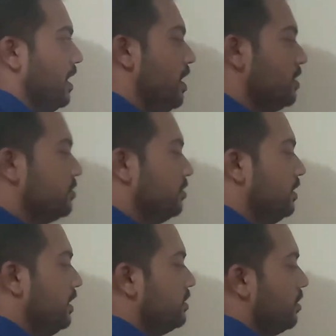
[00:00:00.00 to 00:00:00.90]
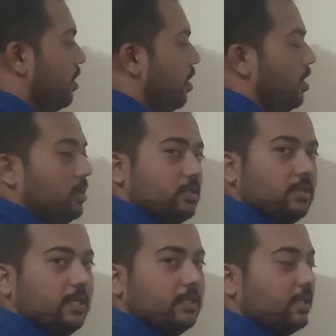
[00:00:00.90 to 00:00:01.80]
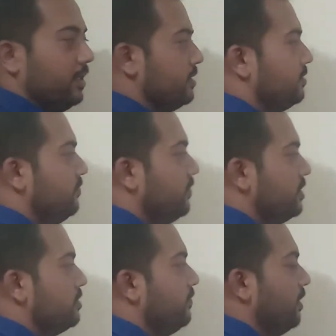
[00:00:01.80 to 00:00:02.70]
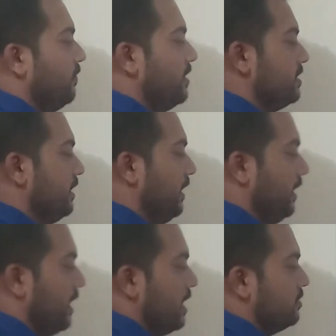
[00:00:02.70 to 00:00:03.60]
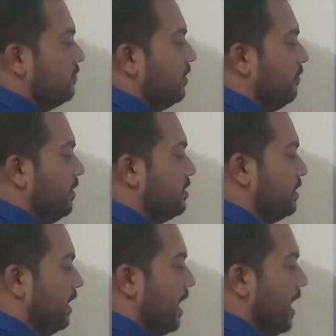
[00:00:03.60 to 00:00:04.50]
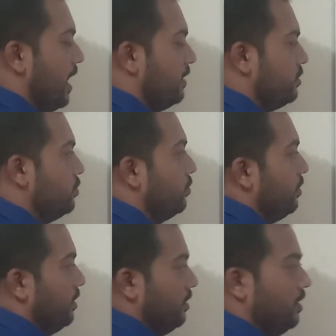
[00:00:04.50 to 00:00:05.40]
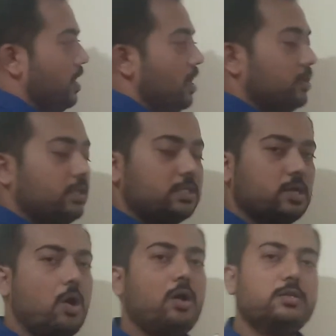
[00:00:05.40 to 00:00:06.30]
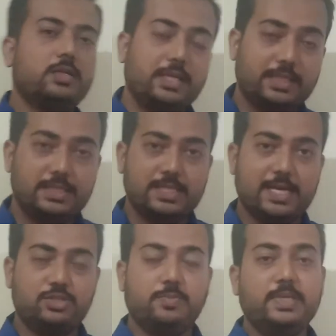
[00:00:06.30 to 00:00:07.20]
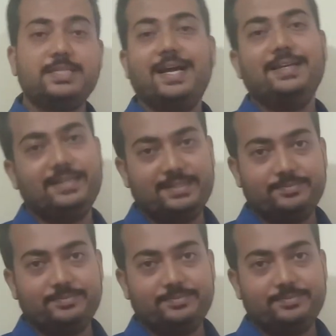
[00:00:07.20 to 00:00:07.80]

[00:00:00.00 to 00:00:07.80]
So these all three things, first frequency, last frequency, and total, these all three things has to be tallied.